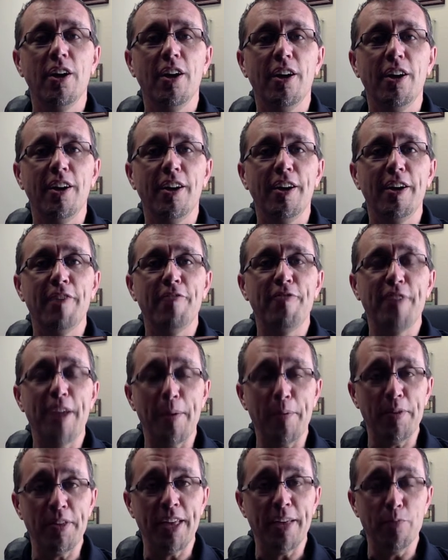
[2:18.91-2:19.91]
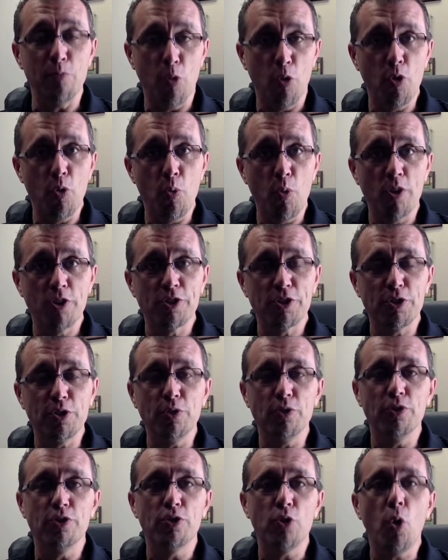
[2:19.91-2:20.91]
a family that had more than one
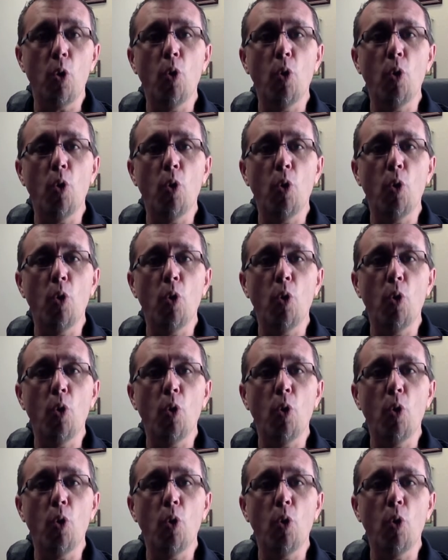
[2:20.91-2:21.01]
student,